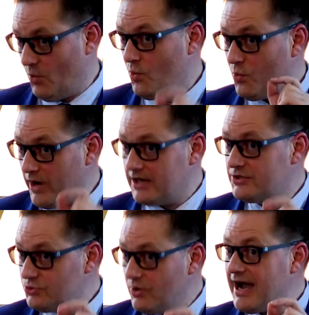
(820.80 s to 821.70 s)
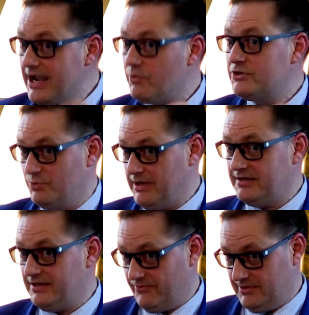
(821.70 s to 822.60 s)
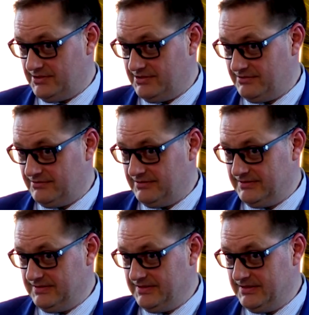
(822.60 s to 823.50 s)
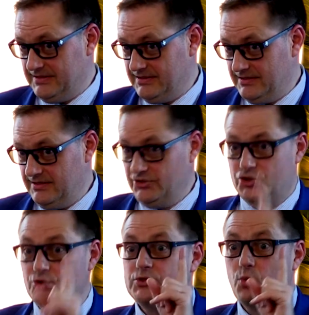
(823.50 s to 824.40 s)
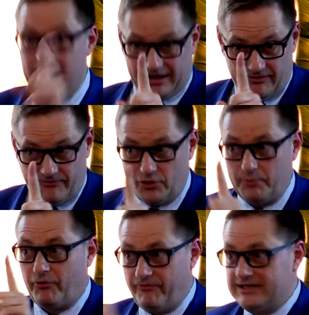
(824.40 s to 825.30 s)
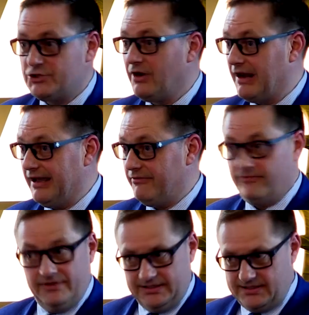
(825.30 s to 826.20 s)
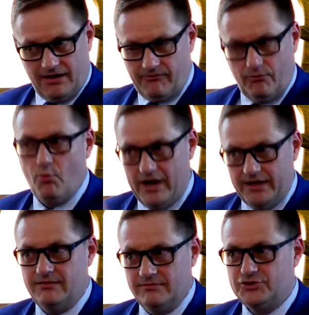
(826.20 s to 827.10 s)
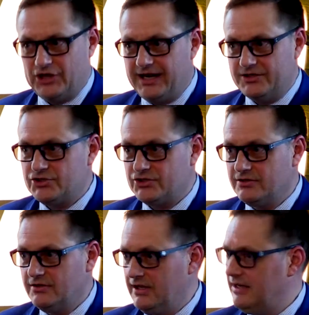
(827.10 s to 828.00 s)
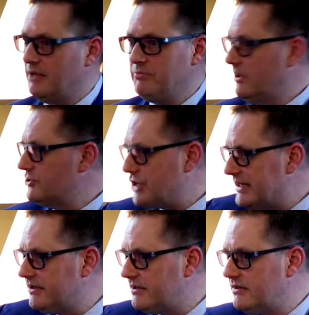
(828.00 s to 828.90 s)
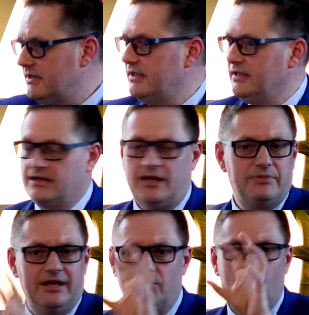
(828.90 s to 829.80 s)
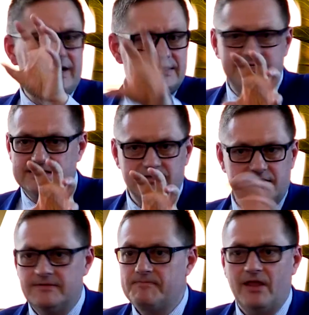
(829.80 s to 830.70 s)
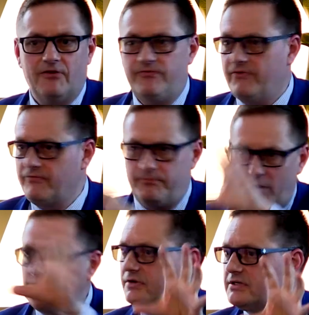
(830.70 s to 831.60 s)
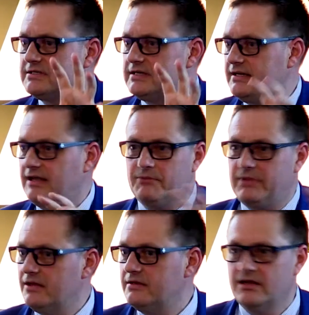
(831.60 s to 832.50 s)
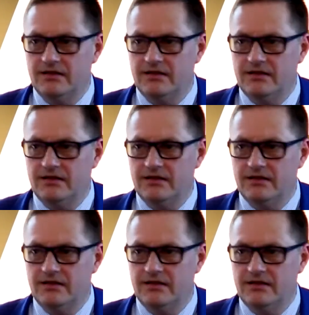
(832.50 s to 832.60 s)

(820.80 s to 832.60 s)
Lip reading: Where do I want to make the difference? Choose one for your professional life. It's enough, one challenge. It can be on gender, it can be on waste of products, it can be on